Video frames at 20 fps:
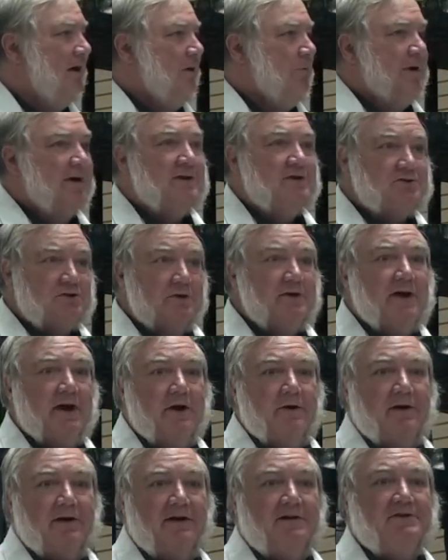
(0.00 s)
We can show you how
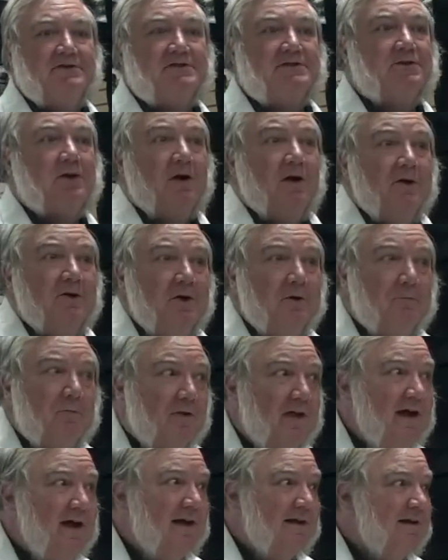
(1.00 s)
to unstall your
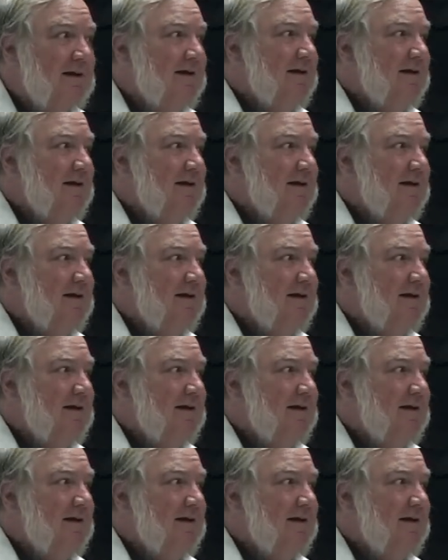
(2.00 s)
plant.